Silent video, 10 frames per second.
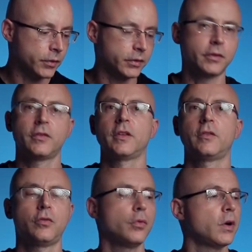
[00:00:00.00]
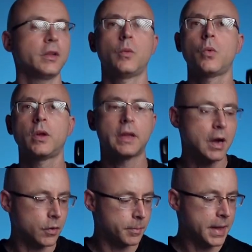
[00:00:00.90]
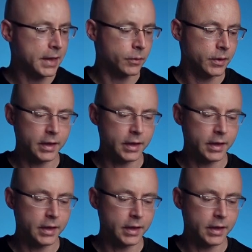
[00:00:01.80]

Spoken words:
This is a 200 watt hour battery,